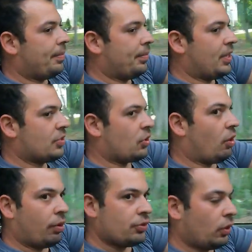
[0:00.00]
These
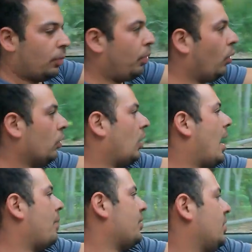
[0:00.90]
cars are polar
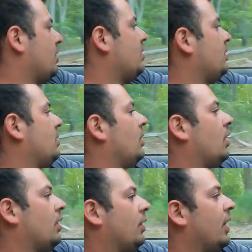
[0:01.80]
opposites.
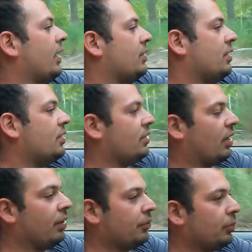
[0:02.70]
The Lexus is a
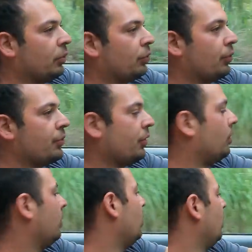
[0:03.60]
comfortable
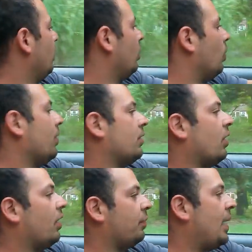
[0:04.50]
cruiser with a
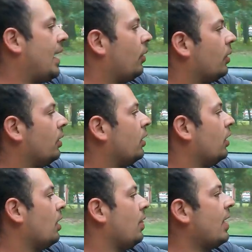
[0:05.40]
ton of power,
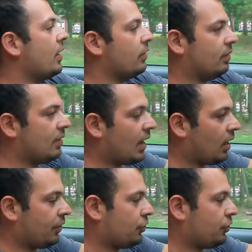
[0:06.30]
that you can take on the